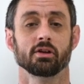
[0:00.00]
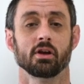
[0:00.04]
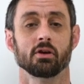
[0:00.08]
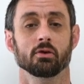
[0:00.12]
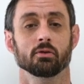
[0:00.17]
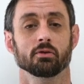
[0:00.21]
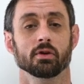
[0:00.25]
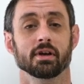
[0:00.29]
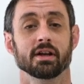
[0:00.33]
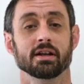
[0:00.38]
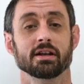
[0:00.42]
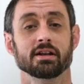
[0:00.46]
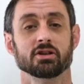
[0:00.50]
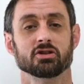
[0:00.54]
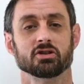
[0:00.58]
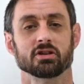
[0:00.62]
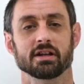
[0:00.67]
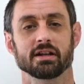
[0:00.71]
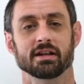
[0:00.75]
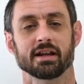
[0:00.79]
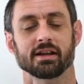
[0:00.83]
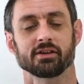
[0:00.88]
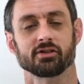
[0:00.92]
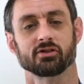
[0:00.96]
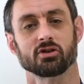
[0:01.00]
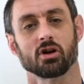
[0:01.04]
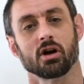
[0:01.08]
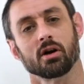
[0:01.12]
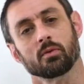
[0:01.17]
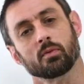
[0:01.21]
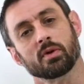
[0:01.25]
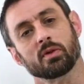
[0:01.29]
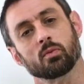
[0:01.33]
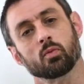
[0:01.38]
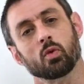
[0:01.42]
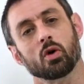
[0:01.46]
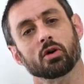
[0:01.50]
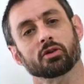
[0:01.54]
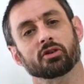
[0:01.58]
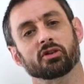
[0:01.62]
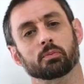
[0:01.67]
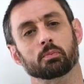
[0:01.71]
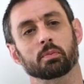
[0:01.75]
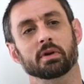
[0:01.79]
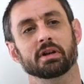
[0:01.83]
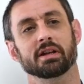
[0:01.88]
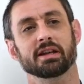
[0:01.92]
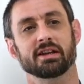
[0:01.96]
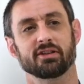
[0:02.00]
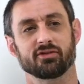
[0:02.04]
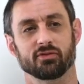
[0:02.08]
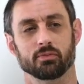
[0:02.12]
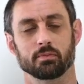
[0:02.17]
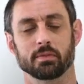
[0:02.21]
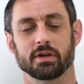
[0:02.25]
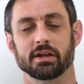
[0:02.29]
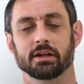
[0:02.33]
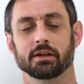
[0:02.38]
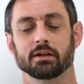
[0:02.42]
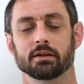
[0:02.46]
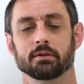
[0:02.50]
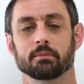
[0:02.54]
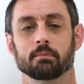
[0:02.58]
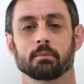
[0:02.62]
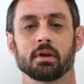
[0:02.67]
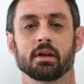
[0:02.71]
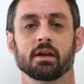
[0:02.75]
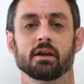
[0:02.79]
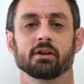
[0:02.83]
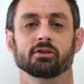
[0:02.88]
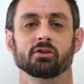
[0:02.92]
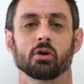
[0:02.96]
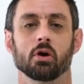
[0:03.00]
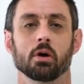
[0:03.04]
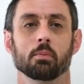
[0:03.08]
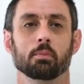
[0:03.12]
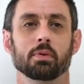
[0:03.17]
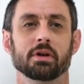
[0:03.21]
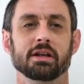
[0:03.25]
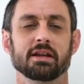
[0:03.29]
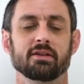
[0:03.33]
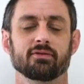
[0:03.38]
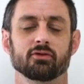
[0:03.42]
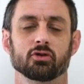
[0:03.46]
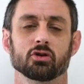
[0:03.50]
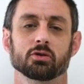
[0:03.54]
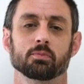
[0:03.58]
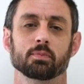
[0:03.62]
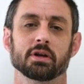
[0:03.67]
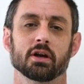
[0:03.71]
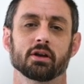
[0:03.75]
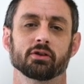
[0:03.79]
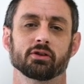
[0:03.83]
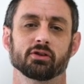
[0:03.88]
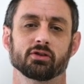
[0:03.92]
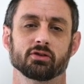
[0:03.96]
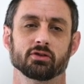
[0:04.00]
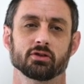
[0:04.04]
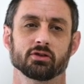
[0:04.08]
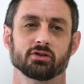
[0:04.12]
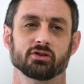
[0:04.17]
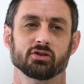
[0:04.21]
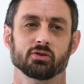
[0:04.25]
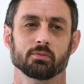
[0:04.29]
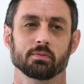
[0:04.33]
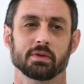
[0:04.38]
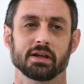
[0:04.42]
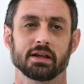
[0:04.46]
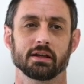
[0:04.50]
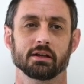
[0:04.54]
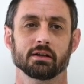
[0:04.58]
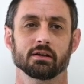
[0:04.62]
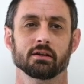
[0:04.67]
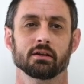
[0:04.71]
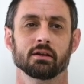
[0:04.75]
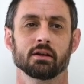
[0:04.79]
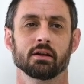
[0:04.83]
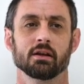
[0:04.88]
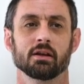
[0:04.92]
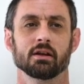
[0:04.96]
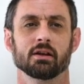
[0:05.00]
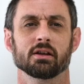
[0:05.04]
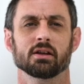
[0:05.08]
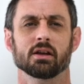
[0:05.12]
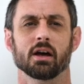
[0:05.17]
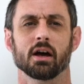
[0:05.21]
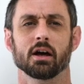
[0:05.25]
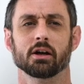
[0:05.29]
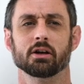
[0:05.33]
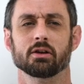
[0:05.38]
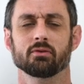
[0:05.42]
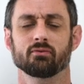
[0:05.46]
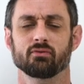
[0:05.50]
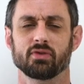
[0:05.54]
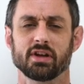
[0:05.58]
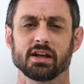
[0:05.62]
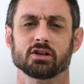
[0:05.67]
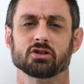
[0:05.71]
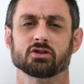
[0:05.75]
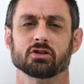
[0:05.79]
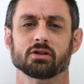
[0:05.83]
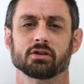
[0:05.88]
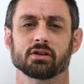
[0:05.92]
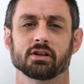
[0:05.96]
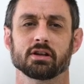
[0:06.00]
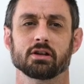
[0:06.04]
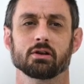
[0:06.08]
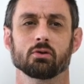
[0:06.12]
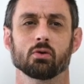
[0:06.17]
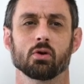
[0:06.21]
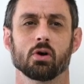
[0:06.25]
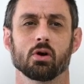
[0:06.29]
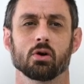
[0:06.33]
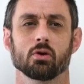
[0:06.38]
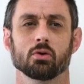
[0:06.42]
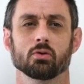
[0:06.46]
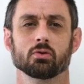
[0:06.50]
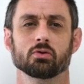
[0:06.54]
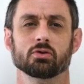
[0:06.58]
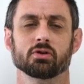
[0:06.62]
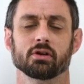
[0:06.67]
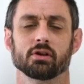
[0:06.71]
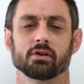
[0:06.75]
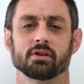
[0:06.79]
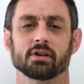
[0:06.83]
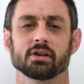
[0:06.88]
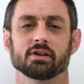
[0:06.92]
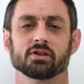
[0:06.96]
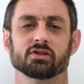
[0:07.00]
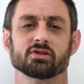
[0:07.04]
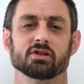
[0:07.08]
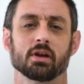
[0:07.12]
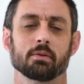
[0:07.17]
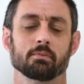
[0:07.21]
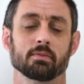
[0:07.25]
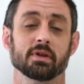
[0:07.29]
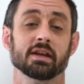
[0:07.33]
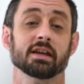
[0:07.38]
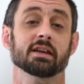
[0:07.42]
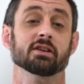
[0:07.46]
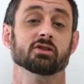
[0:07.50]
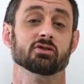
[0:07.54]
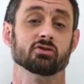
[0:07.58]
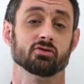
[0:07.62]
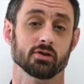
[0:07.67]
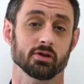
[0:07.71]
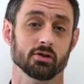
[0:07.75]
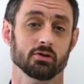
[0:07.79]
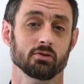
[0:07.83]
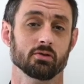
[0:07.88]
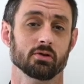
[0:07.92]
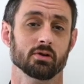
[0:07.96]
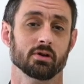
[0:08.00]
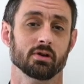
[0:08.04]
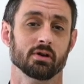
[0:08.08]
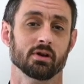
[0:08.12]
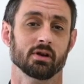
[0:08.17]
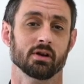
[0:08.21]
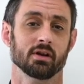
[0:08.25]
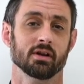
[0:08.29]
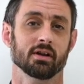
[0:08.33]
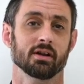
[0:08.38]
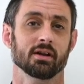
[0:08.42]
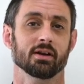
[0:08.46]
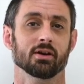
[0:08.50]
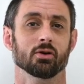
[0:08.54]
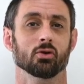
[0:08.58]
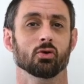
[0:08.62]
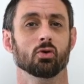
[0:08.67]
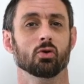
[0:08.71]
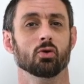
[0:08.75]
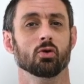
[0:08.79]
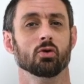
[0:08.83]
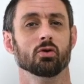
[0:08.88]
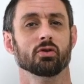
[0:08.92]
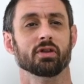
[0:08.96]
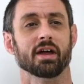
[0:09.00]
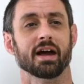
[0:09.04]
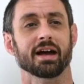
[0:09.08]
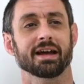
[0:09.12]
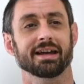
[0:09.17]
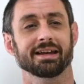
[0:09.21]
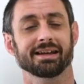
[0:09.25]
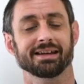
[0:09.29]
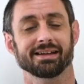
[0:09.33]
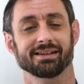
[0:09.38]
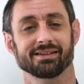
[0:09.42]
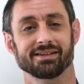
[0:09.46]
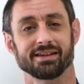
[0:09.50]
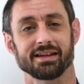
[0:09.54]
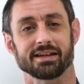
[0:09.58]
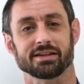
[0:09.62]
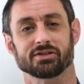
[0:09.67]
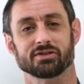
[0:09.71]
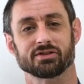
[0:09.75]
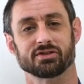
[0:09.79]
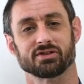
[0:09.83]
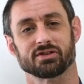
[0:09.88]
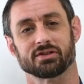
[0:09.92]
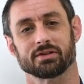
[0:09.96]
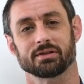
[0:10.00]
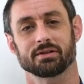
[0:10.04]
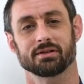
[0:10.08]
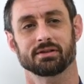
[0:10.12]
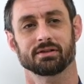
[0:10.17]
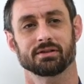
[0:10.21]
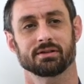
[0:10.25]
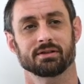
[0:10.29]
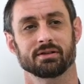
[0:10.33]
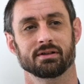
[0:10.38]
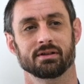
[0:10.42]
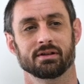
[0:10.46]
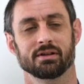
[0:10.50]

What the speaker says: So initially, let's start with what does belief mean? So a belief could be understood to mean a conviction that you hold that something is true or that it exists.